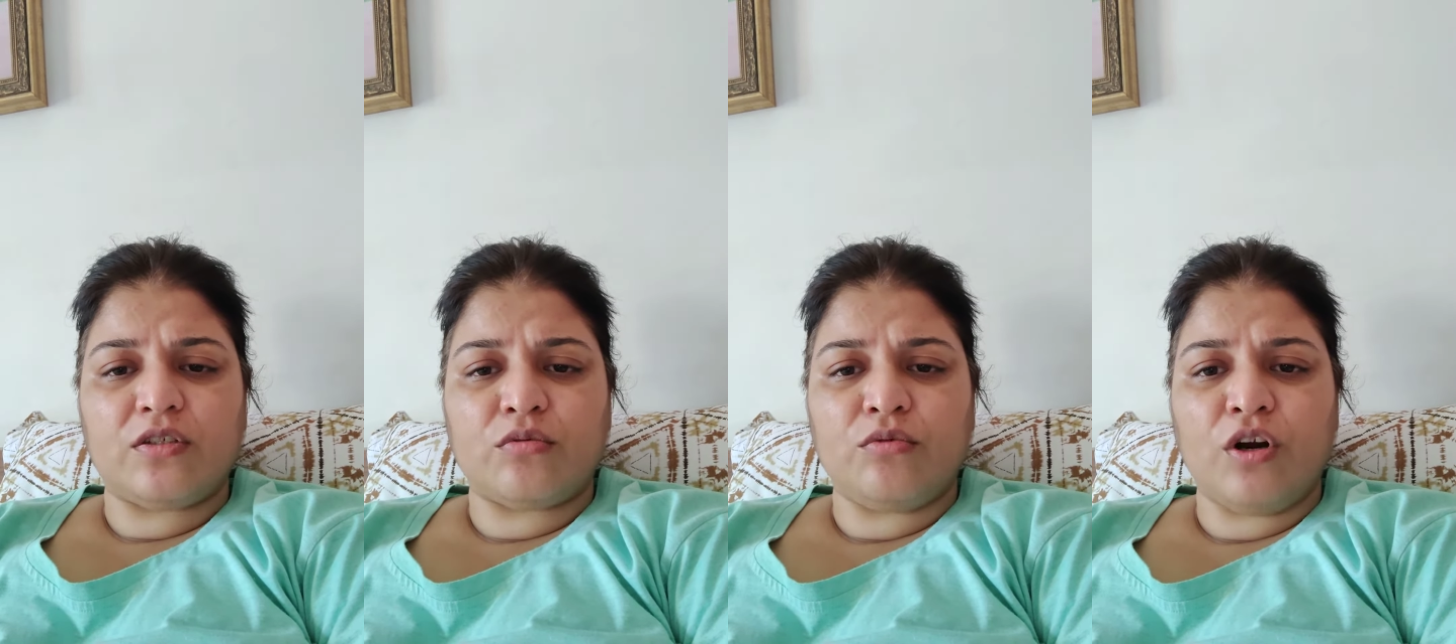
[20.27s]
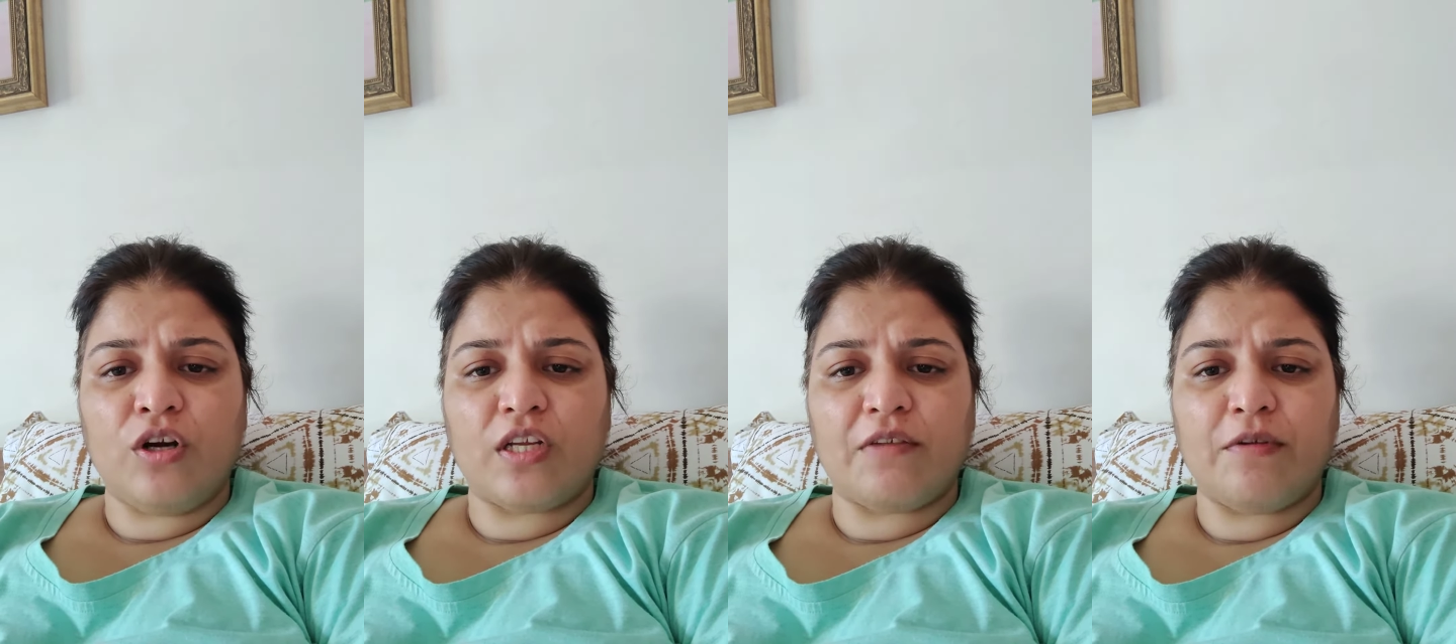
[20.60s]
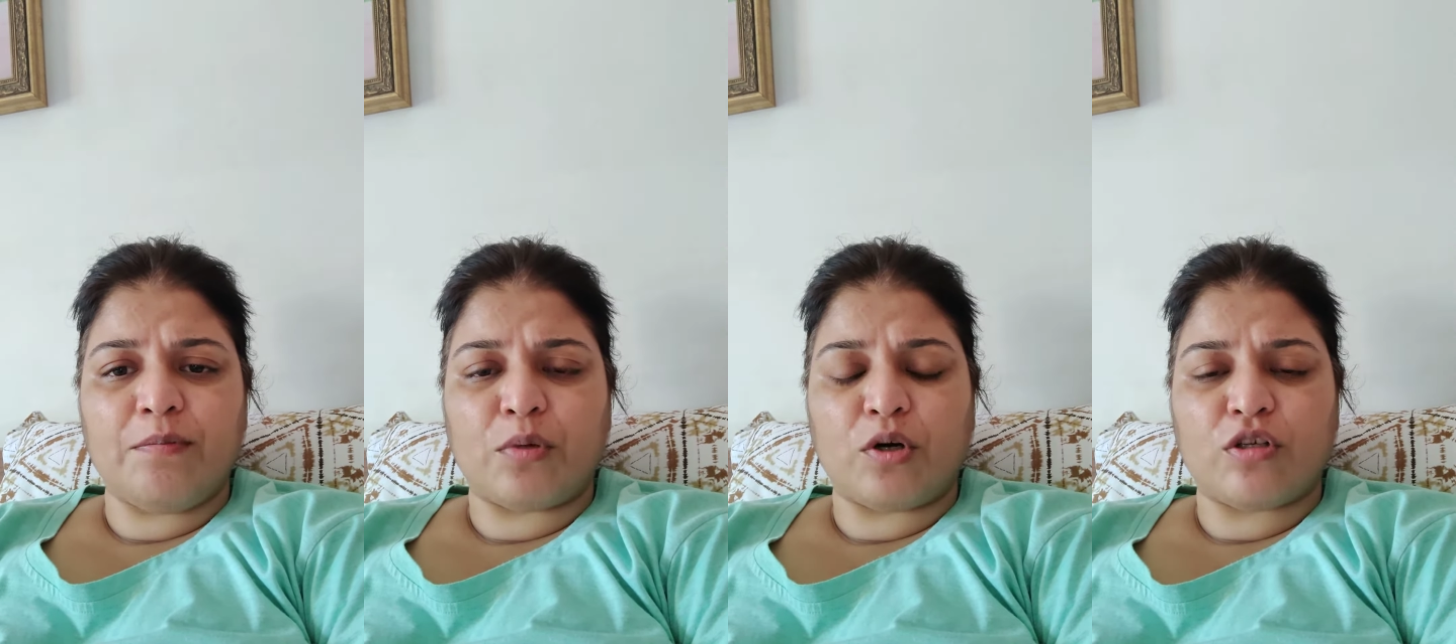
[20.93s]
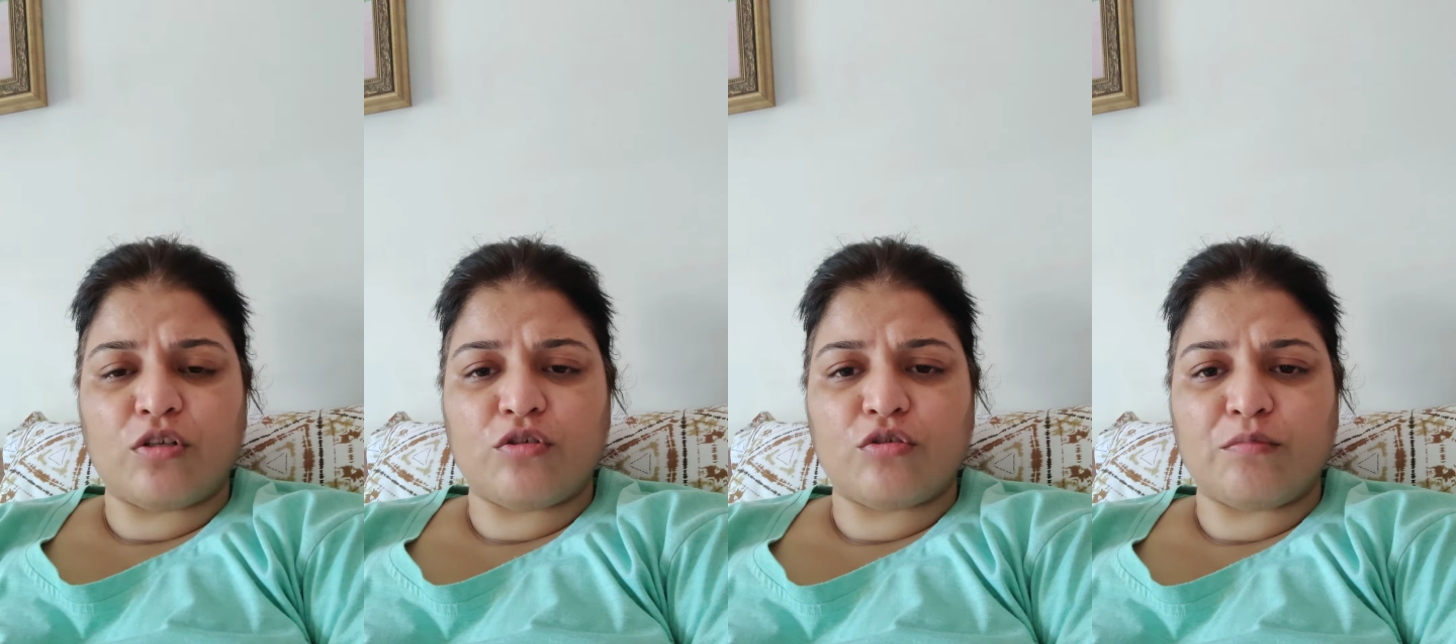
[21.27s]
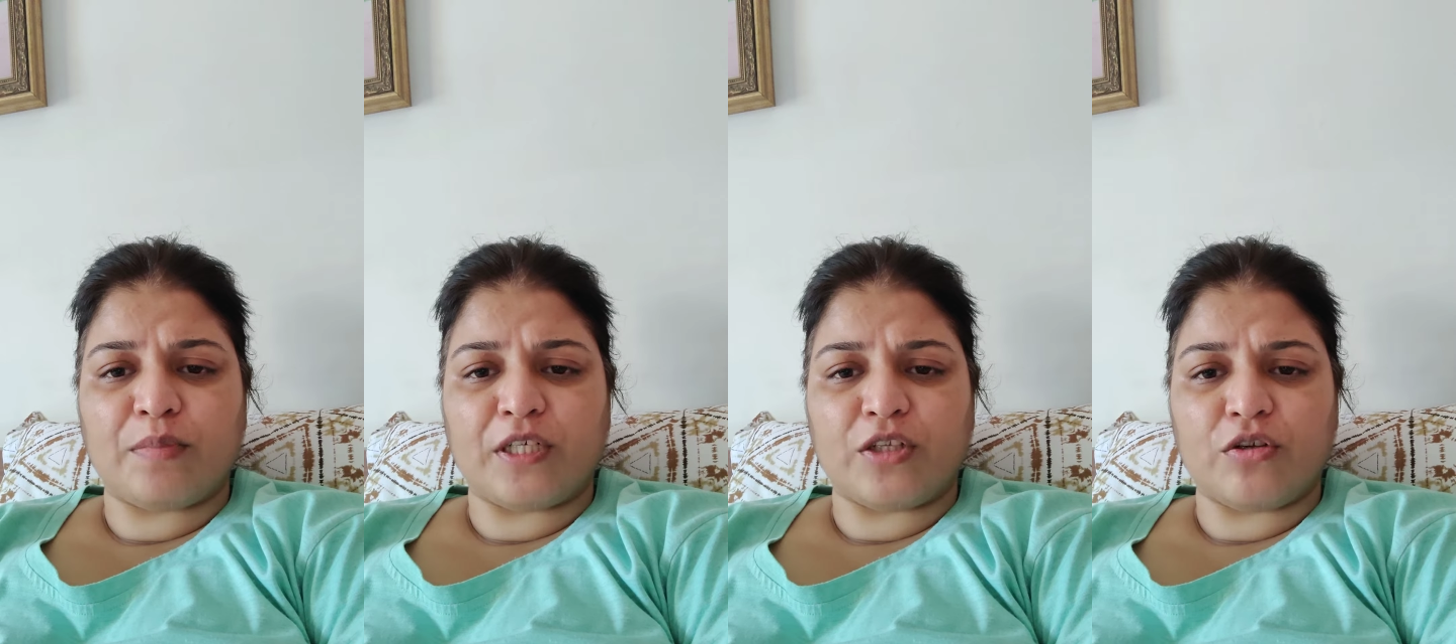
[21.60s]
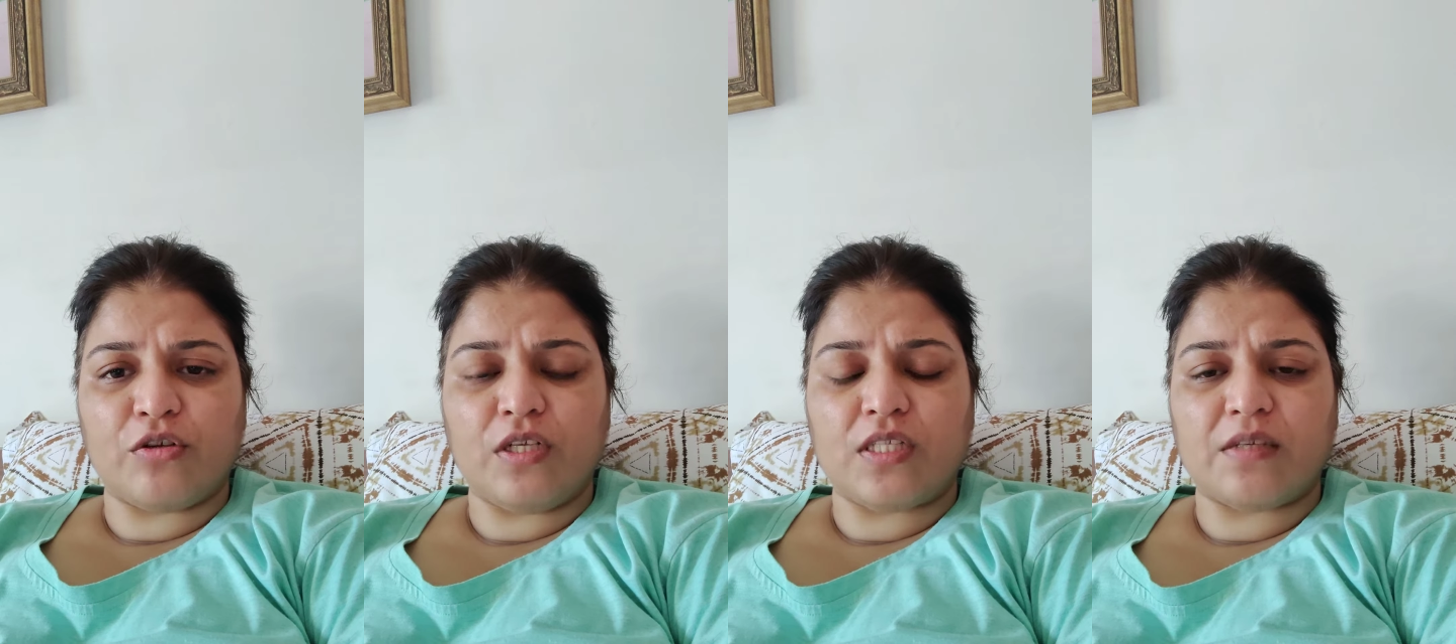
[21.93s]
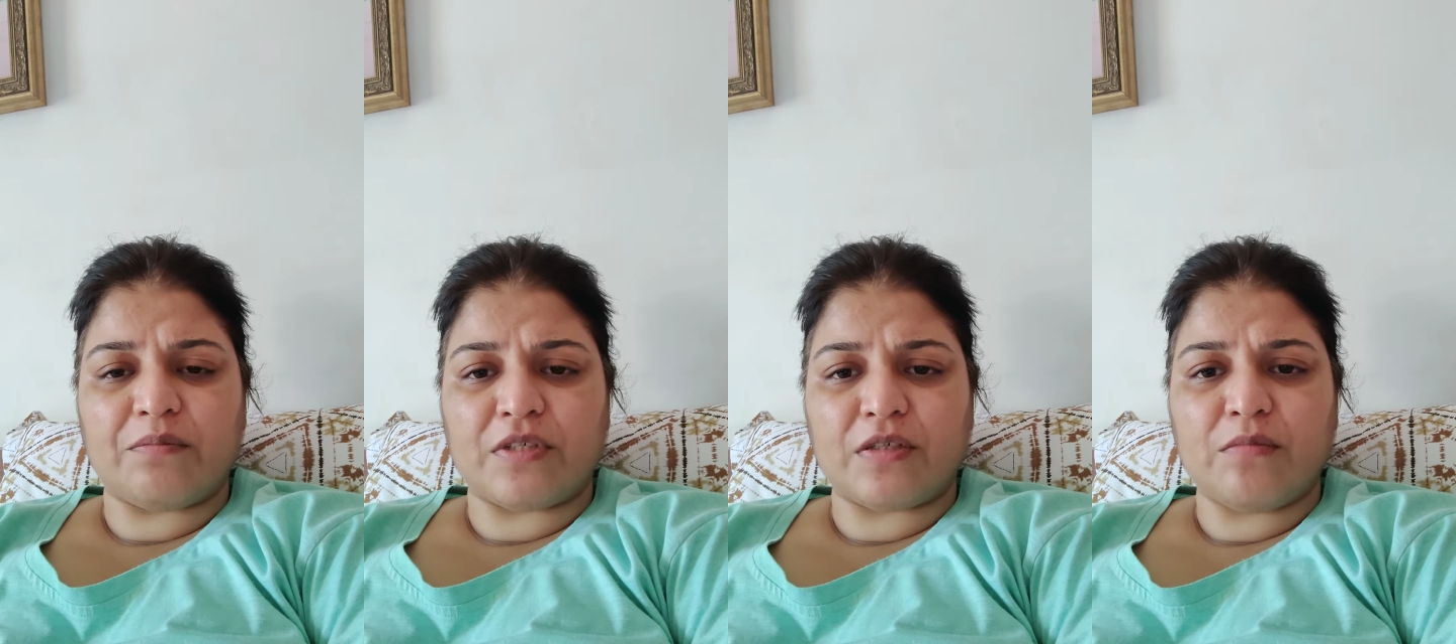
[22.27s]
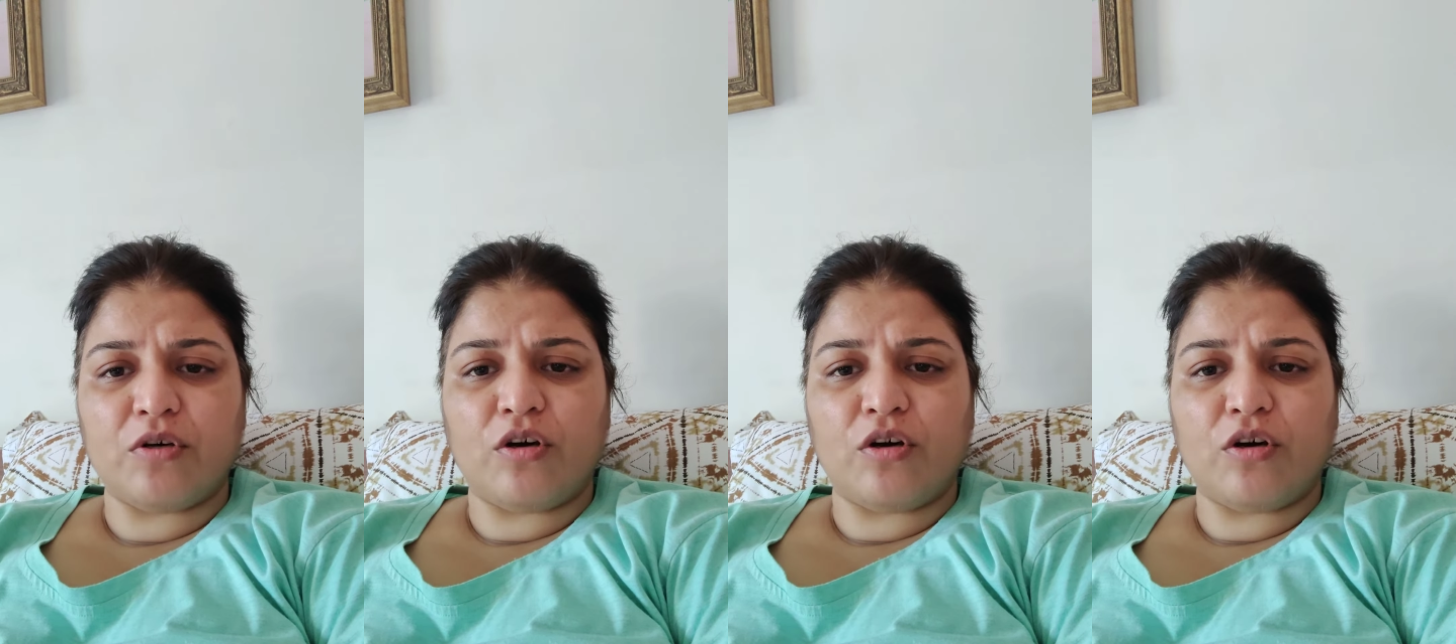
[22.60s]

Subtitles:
do not give importance to particular symptom